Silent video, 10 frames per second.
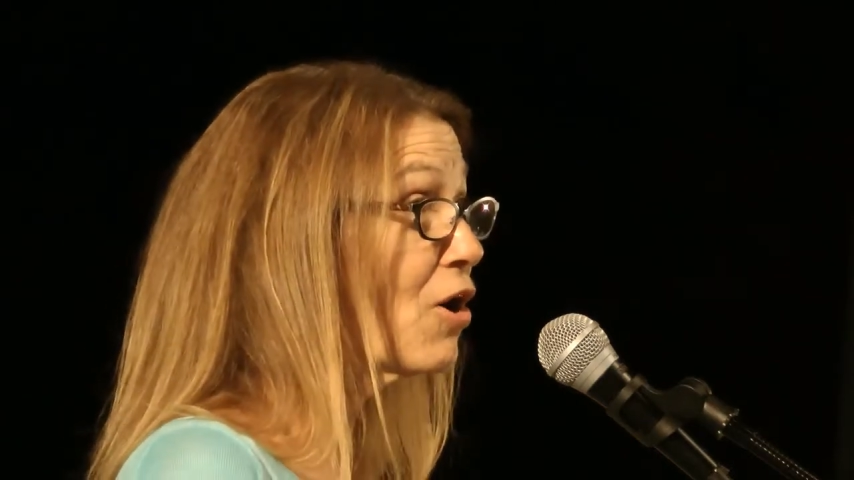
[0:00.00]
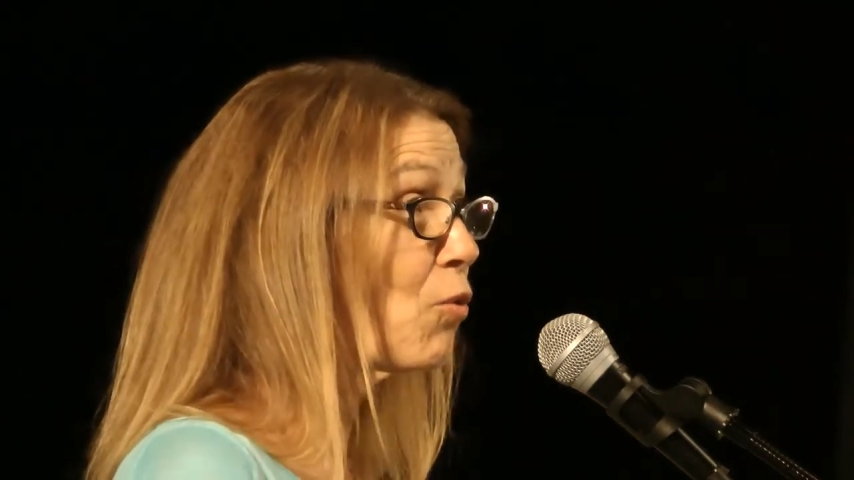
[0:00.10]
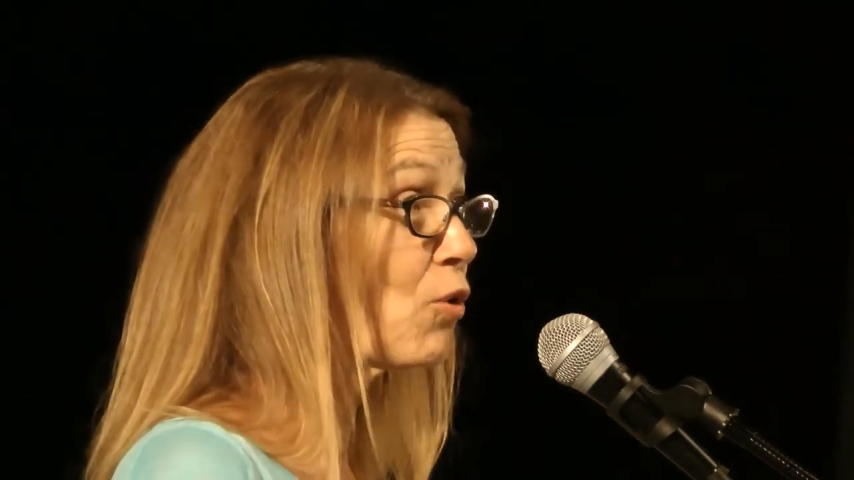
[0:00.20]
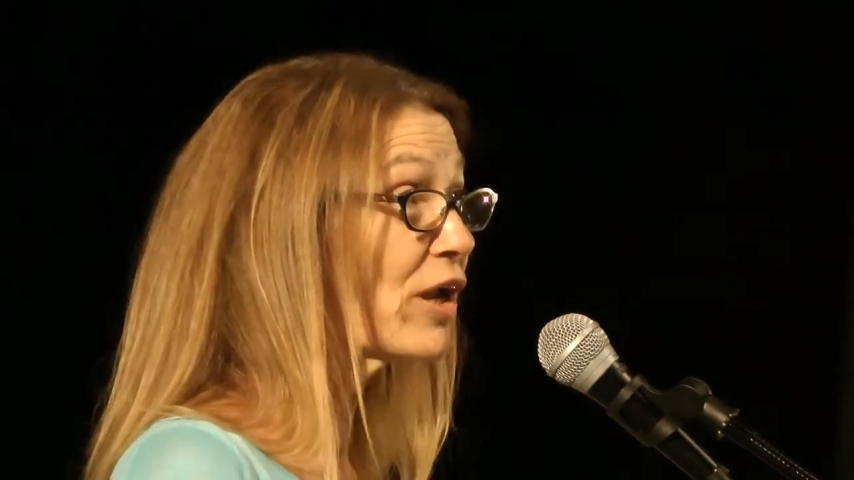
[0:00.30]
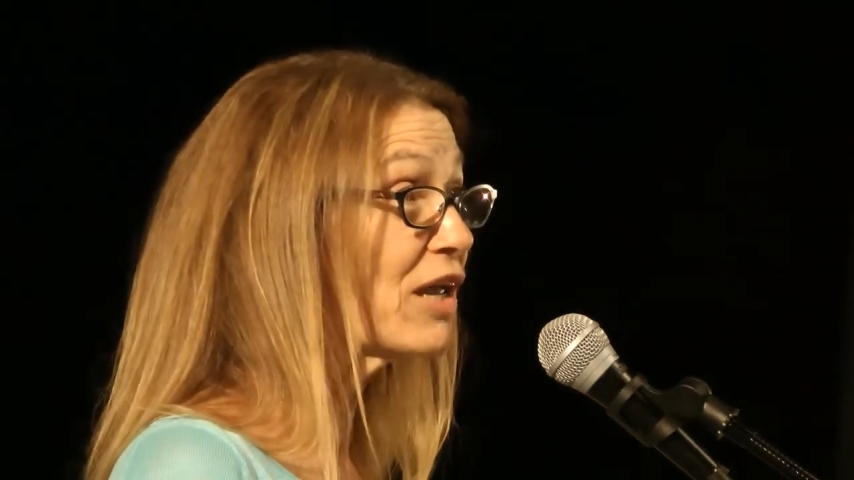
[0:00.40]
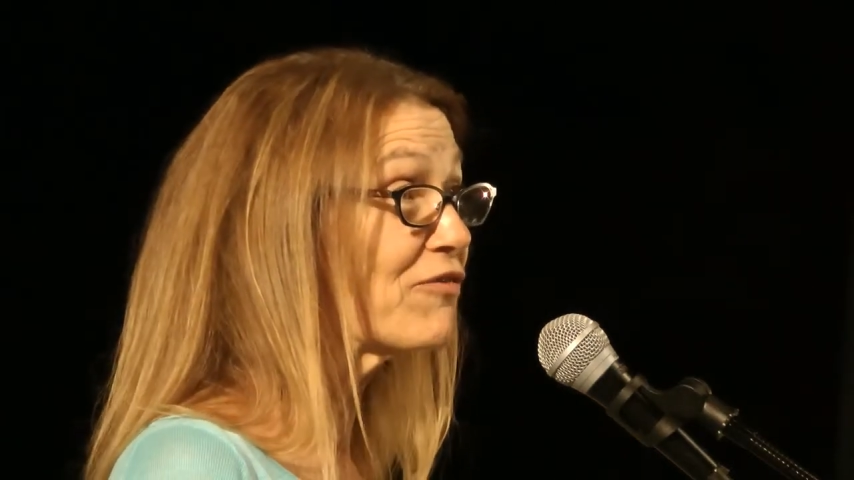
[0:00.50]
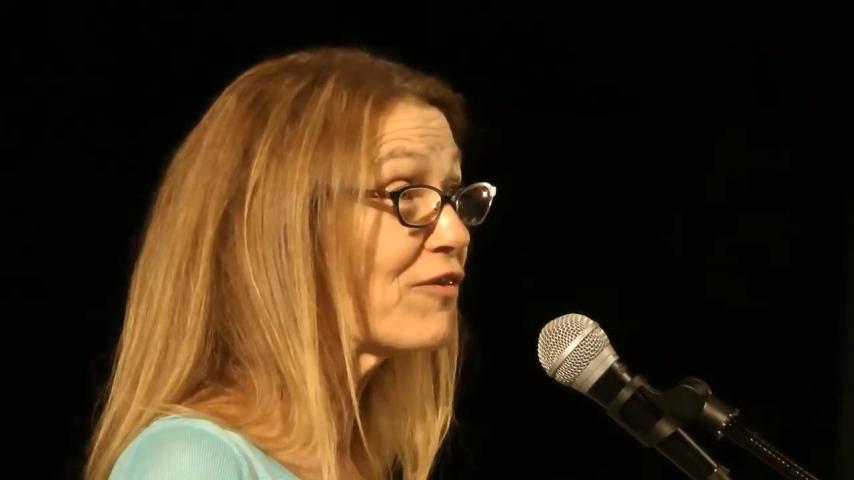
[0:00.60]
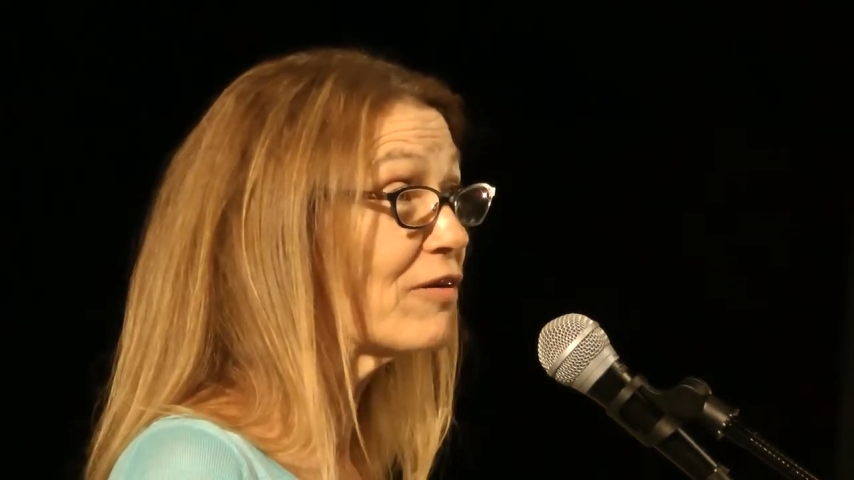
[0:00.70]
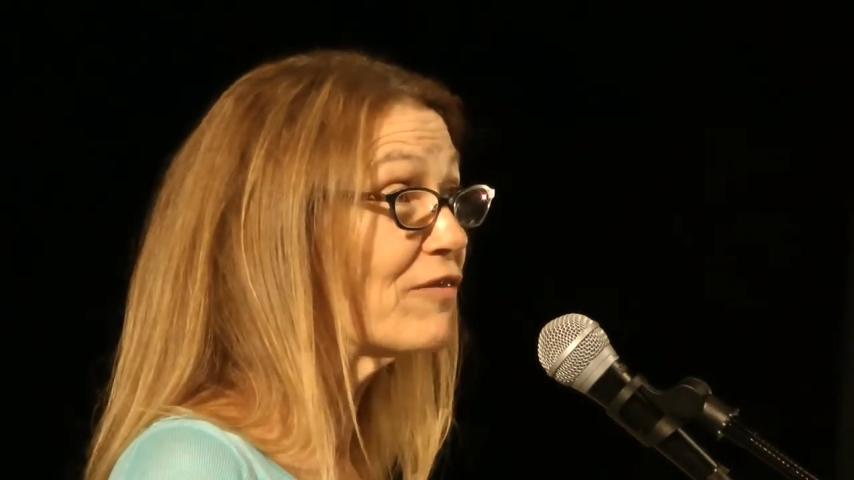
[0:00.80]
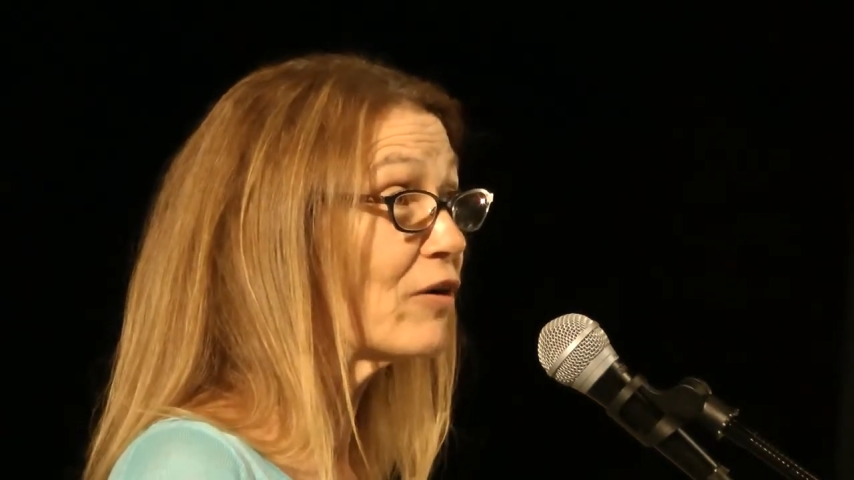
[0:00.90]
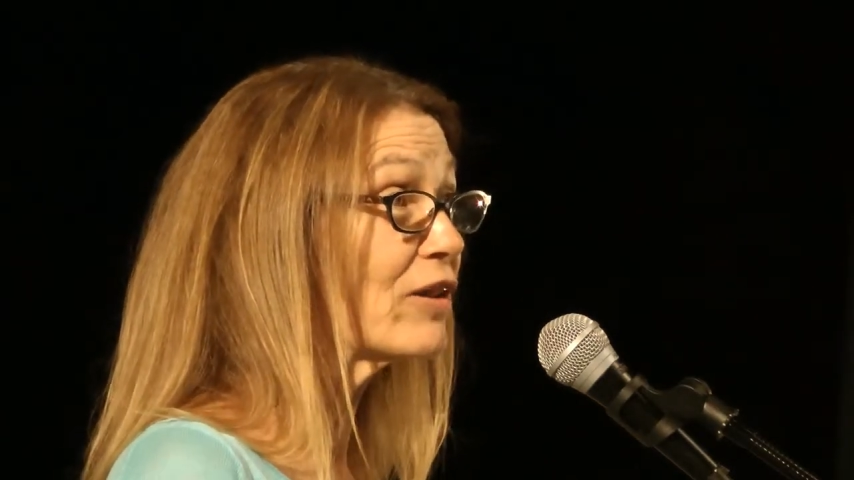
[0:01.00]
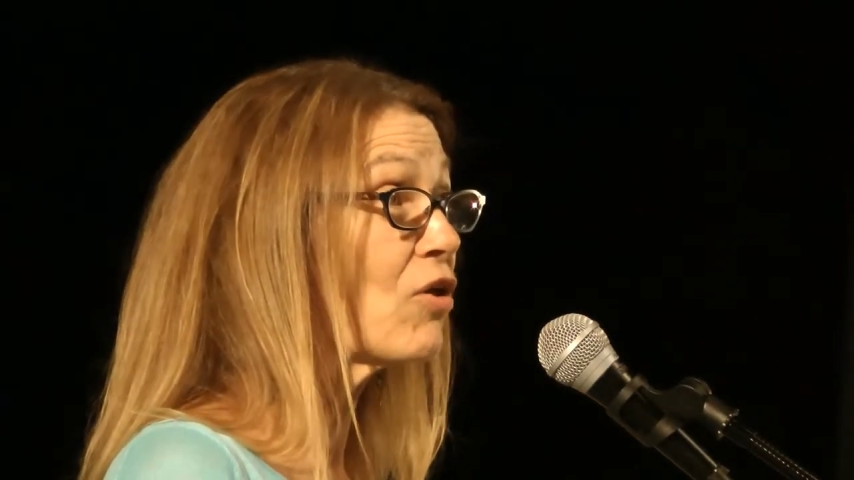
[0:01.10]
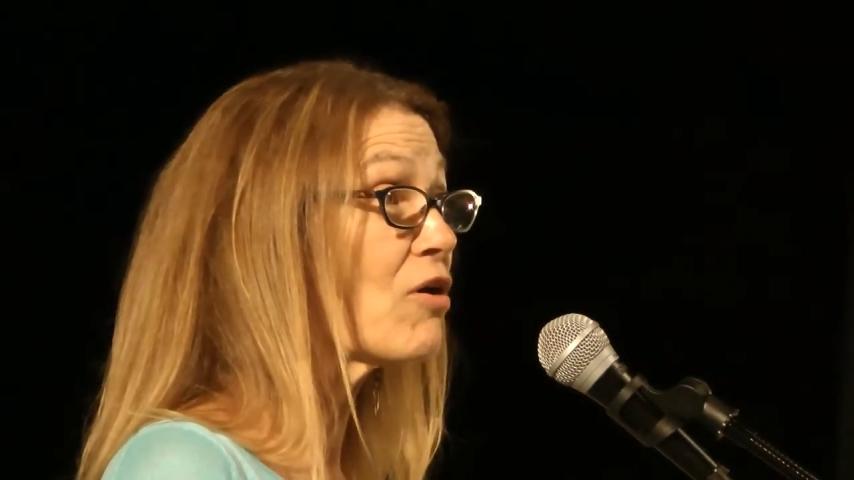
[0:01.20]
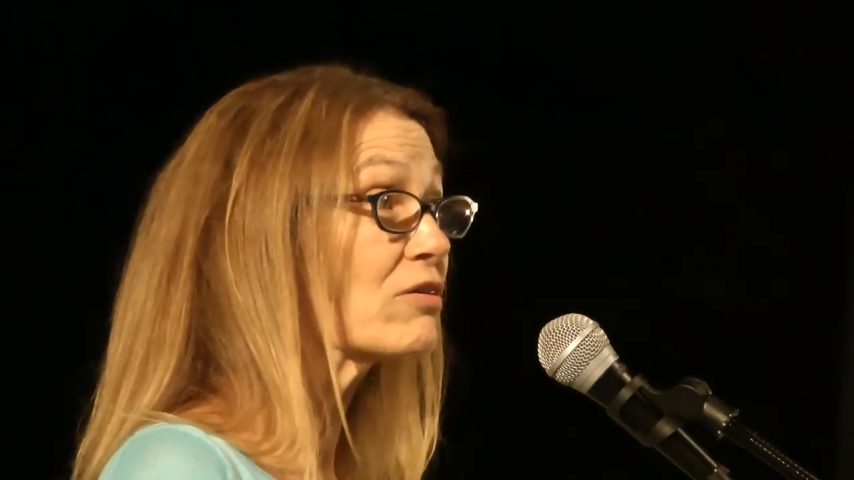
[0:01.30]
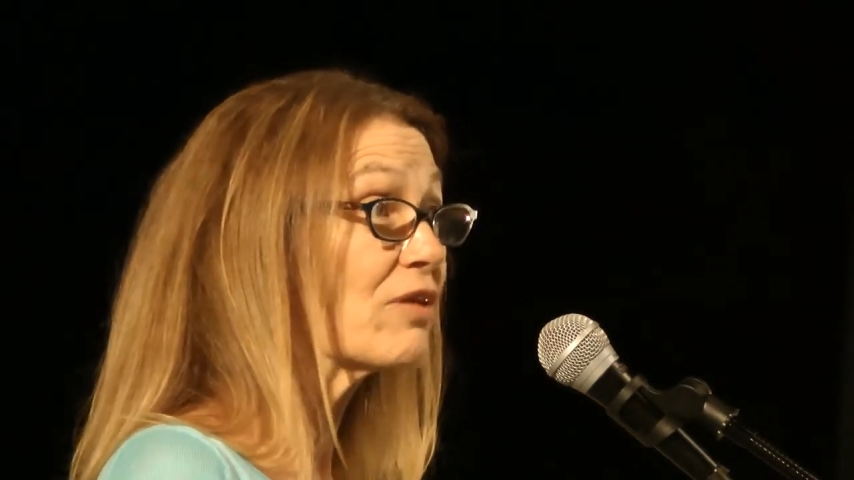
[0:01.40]
working for a very
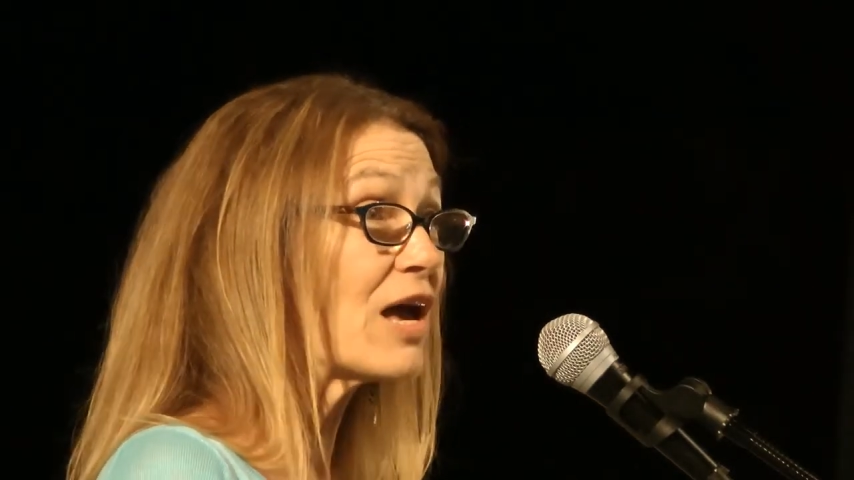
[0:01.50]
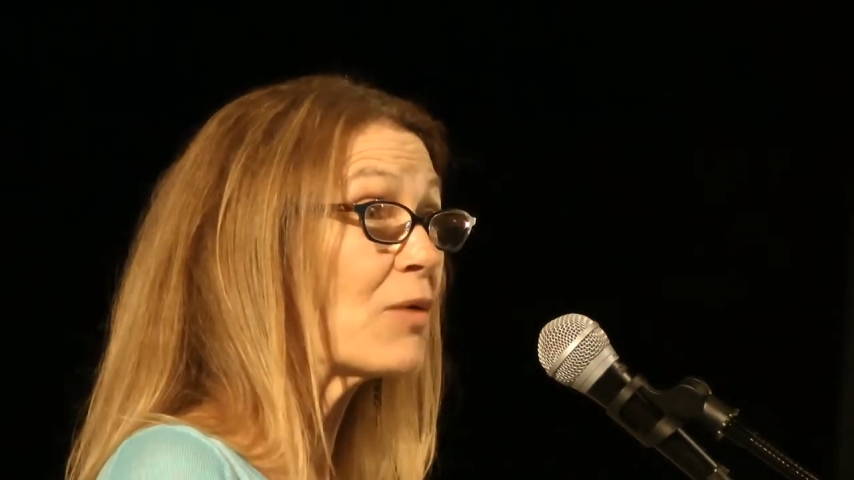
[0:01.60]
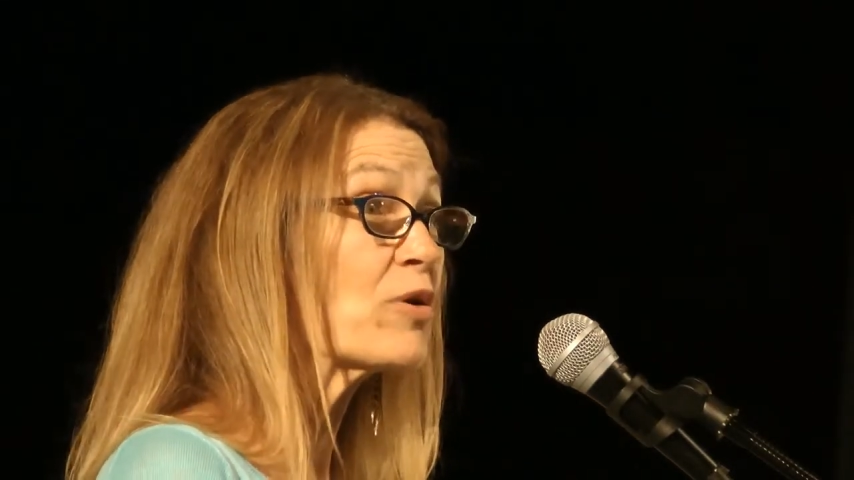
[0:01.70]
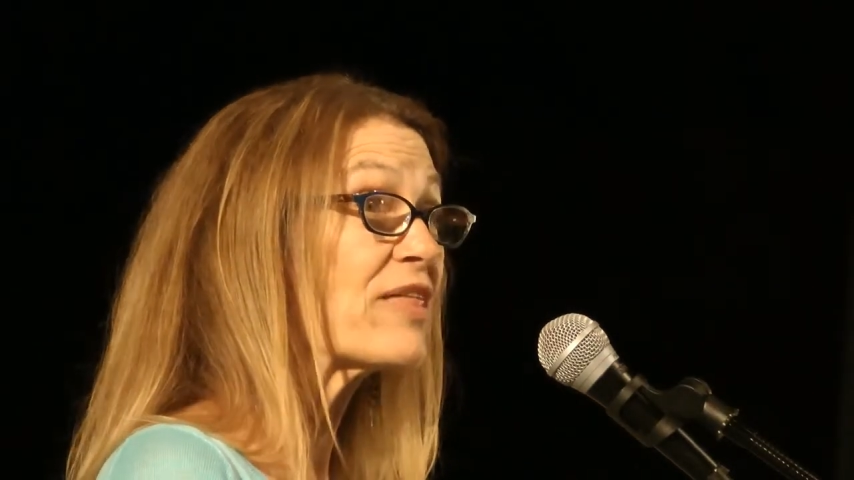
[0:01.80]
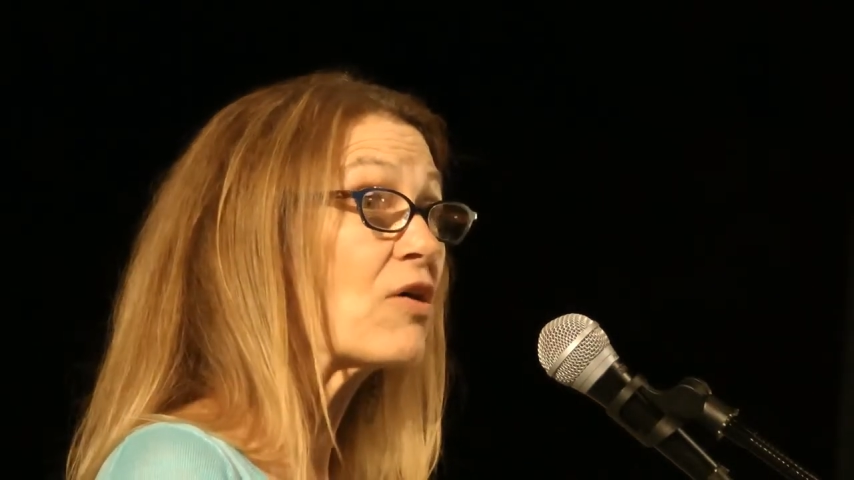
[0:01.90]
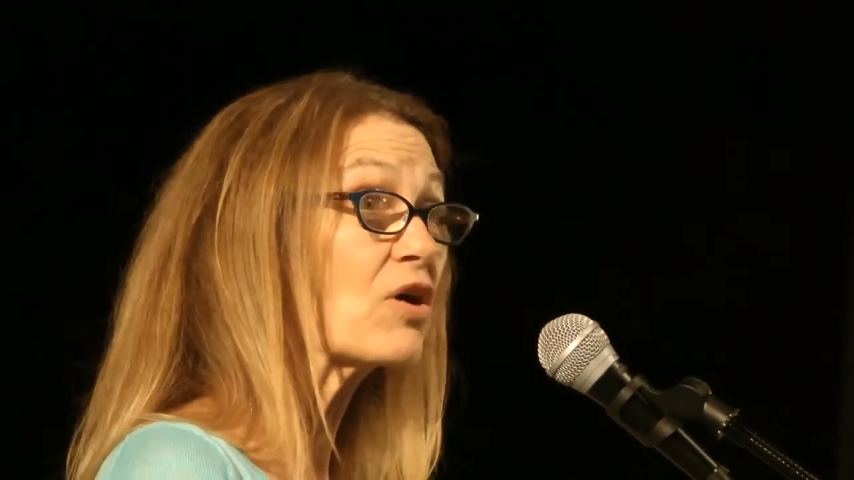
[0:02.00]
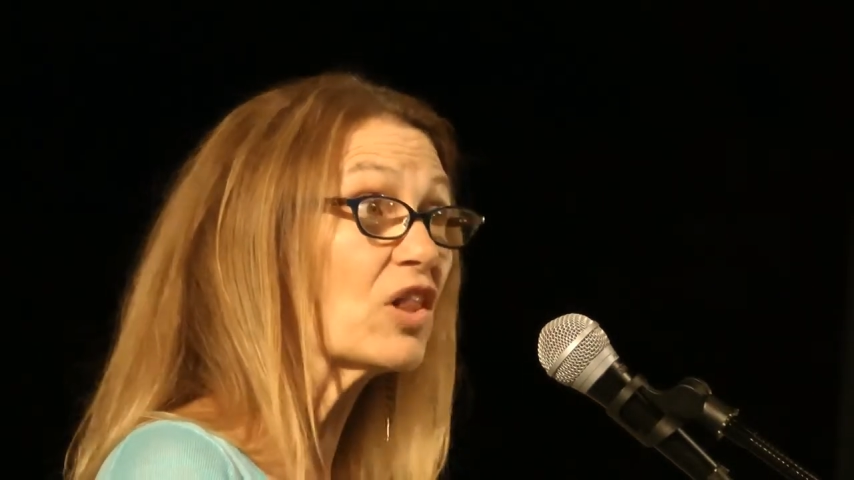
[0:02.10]
long time without